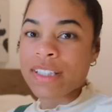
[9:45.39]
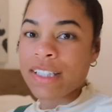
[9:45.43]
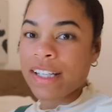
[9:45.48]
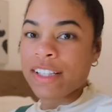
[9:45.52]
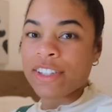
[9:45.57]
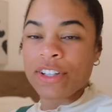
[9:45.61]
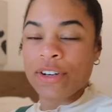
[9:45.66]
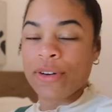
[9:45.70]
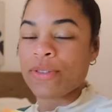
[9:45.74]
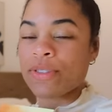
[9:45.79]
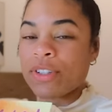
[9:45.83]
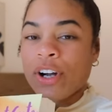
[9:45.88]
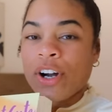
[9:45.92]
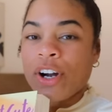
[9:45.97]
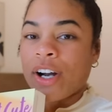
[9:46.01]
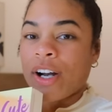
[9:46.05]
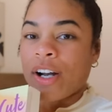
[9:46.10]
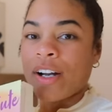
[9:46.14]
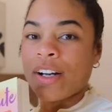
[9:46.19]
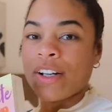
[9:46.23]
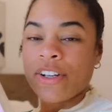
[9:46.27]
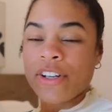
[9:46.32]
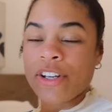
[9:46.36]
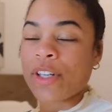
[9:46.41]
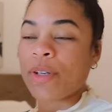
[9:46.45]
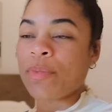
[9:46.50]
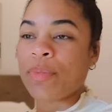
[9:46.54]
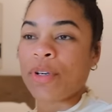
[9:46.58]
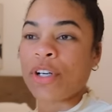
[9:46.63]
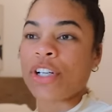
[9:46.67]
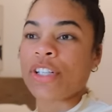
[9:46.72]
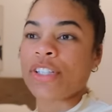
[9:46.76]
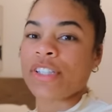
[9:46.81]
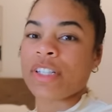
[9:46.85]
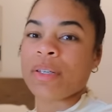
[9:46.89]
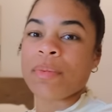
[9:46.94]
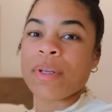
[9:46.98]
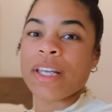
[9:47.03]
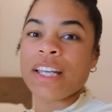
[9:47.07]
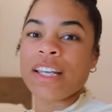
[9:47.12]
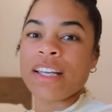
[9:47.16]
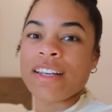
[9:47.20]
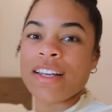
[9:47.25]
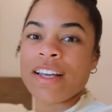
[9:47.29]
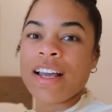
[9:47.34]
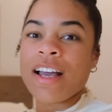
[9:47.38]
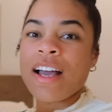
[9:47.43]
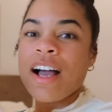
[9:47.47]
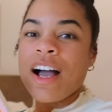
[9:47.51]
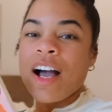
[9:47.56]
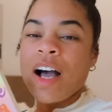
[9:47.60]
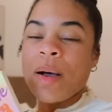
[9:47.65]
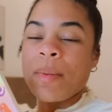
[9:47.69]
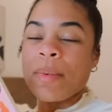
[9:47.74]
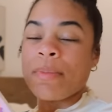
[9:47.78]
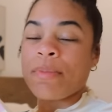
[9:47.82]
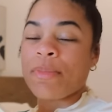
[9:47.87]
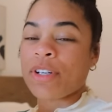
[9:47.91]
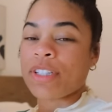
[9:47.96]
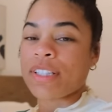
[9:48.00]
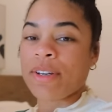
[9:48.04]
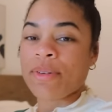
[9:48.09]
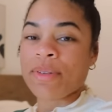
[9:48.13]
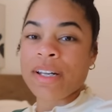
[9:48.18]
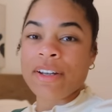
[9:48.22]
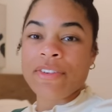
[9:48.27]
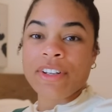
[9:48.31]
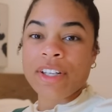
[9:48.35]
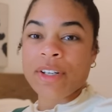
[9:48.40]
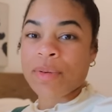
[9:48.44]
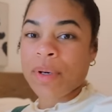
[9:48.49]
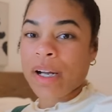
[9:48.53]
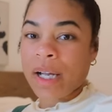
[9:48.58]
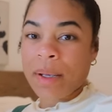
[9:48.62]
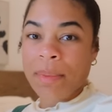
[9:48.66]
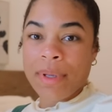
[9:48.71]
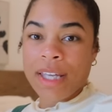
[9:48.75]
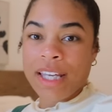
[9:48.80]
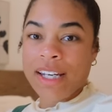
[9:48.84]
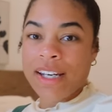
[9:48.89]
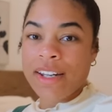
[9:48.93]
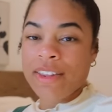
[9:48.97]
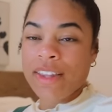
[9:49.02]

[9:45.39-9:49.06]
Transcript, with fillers: Like those are good books to me um, and books I would definitely recommend.